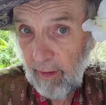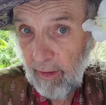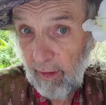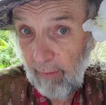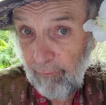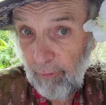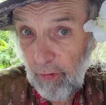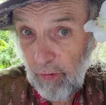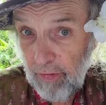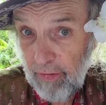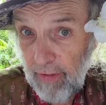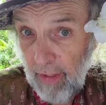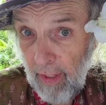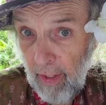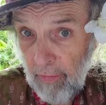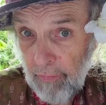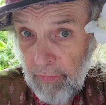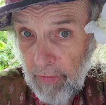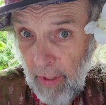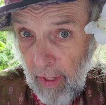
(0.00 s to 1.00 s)
If you're
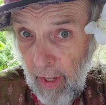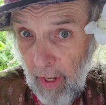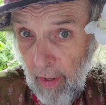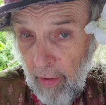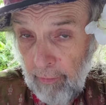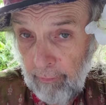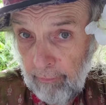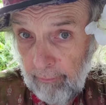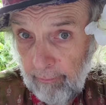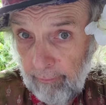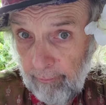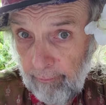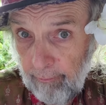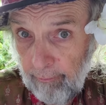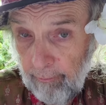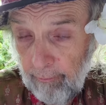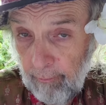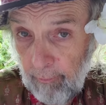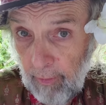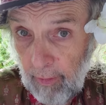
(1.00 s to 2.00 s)
downtown
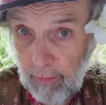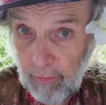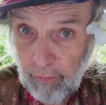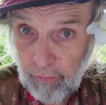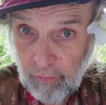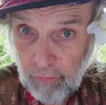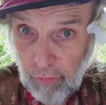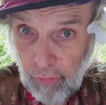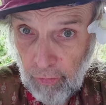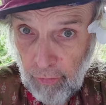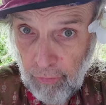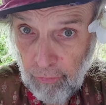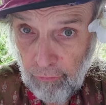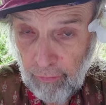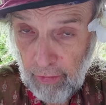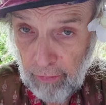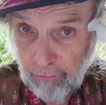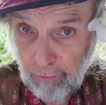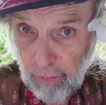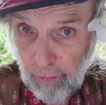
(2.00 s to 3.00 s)
and there's two or
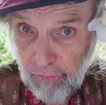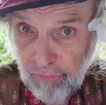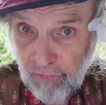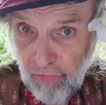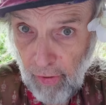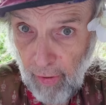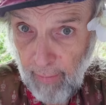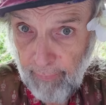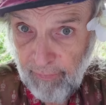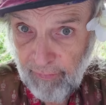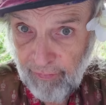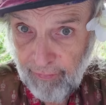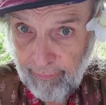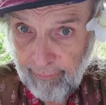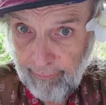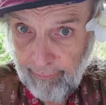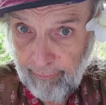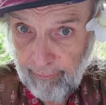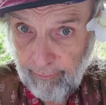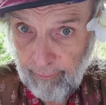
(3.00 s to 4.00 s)
three cruise ships
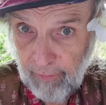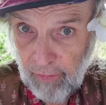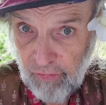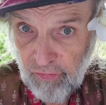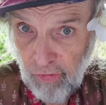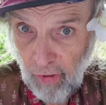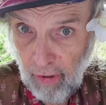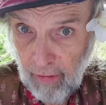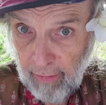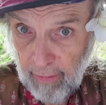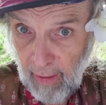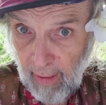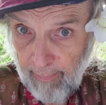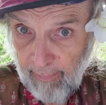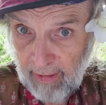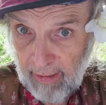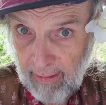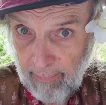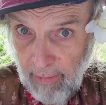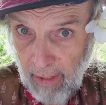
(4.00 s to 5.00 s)
in Charlotte
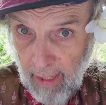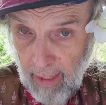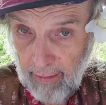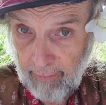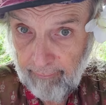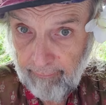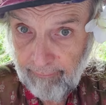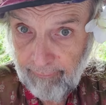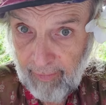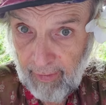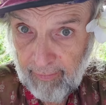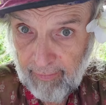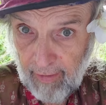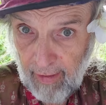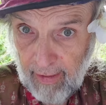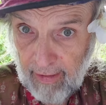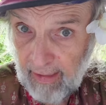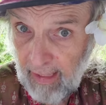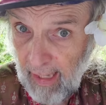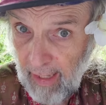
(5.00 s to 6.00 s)
Amalie Bay and
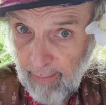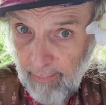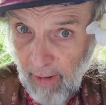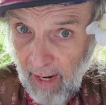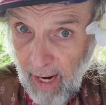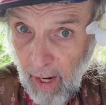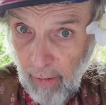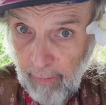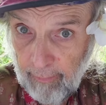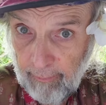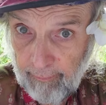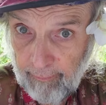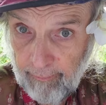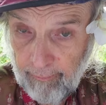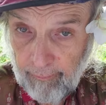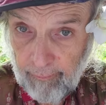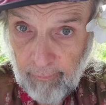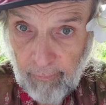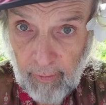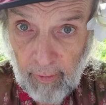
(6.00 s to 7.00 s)
they let them out,
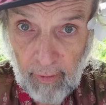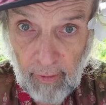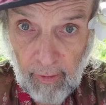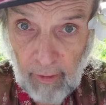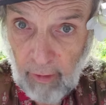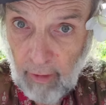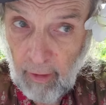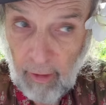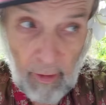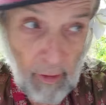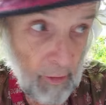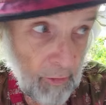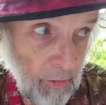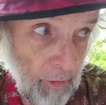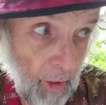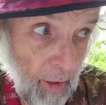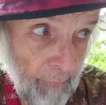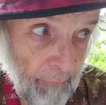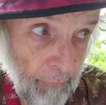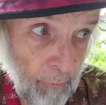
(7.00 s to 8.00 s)
you
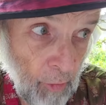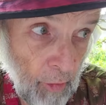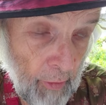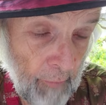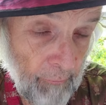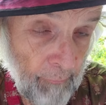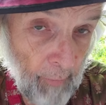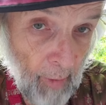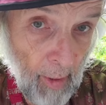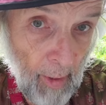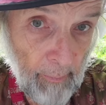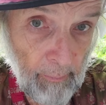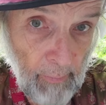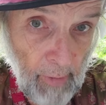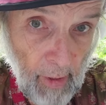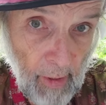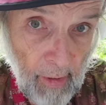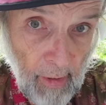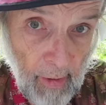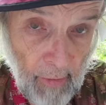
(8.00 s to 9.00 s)
got 45
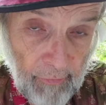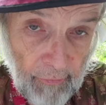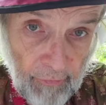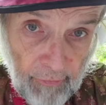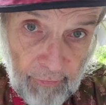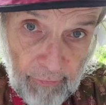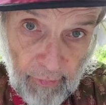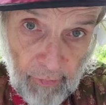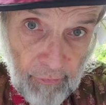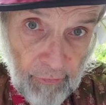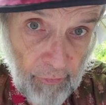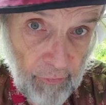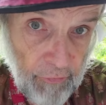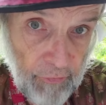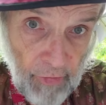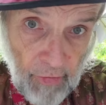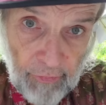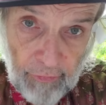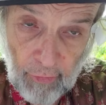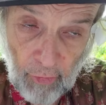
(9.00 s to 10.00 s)
minutes. This is
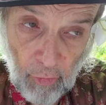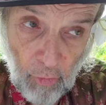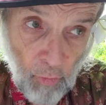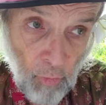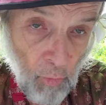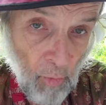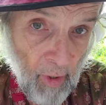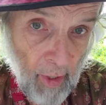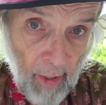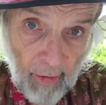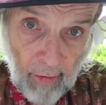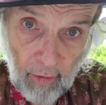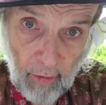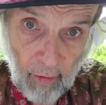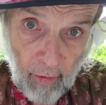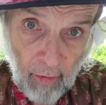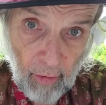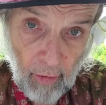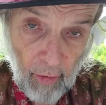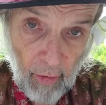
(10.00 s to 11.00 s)
just a
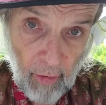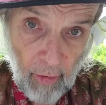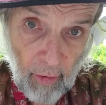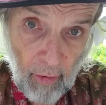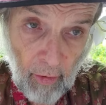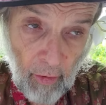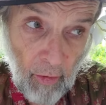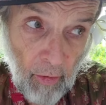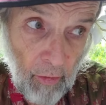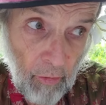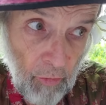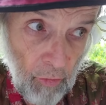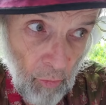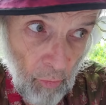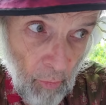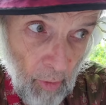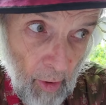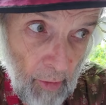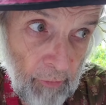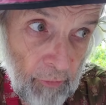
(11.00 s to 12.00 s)
quick, you
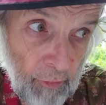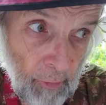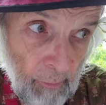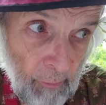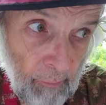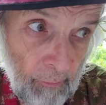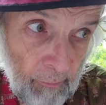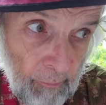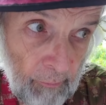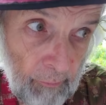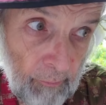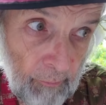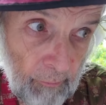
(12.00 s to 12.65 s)
want some